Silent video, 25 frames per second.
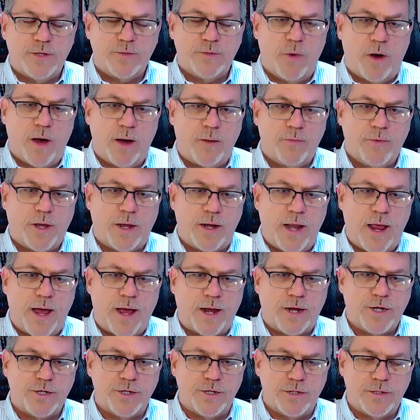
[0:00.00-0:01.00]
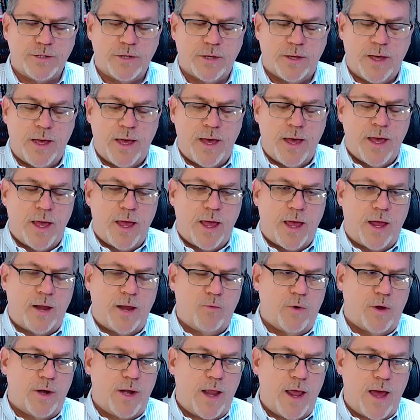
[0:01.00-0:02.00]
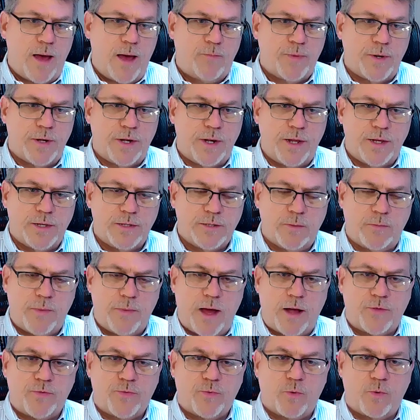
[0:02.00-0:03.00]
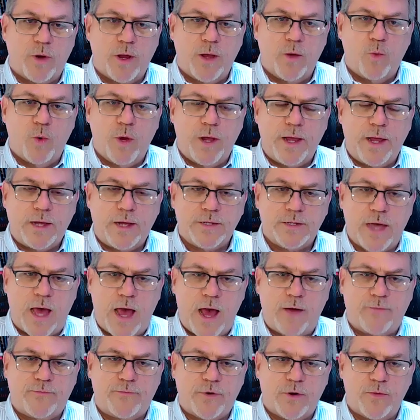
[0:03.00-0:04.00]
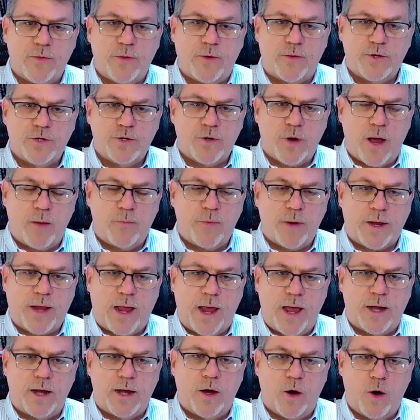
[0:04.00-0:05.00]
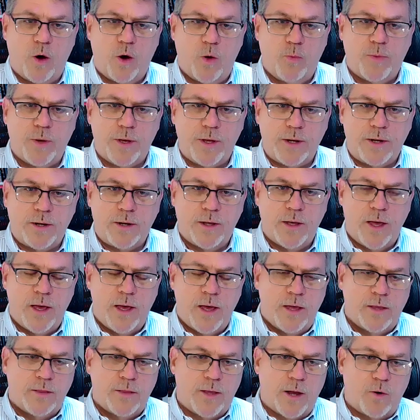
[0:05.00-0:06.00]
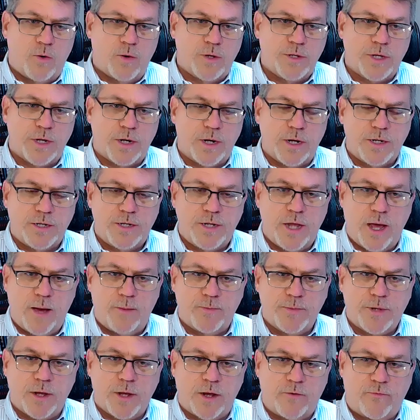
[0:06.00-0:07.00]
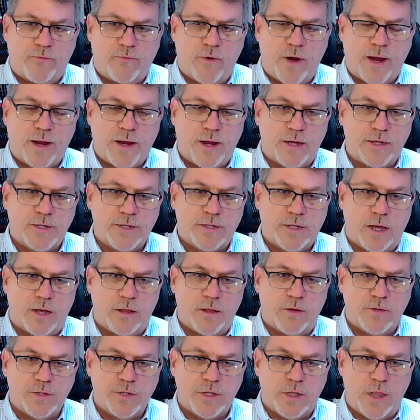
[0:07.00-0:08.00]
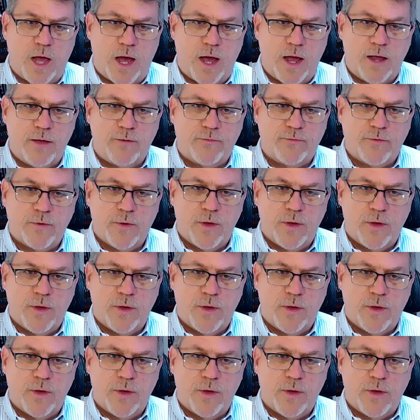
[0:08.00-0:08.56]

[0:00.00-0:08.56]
mob connections. And what happened is, about 3 weeks after the Tropicana opened, there was an attempt on Frank Costello's life